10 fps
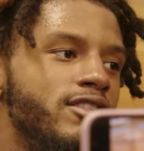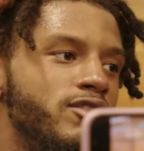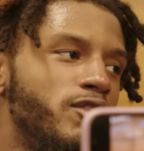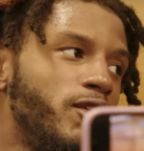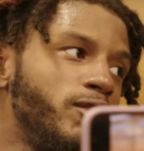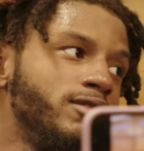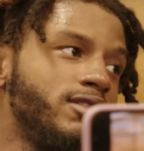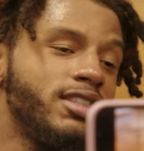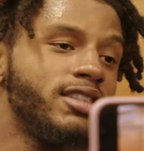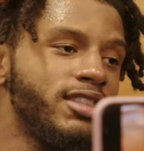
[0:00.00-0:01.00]
you know,
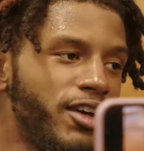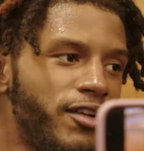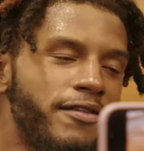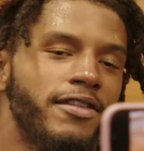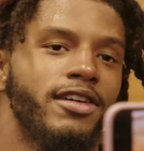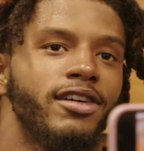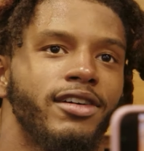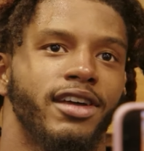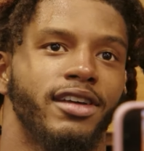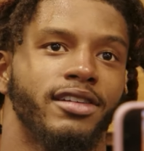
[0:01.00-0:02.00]
to stay on the
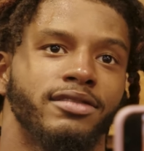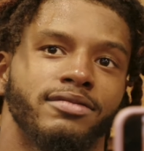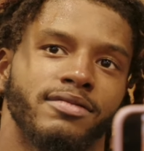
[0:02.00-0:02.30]
field, and it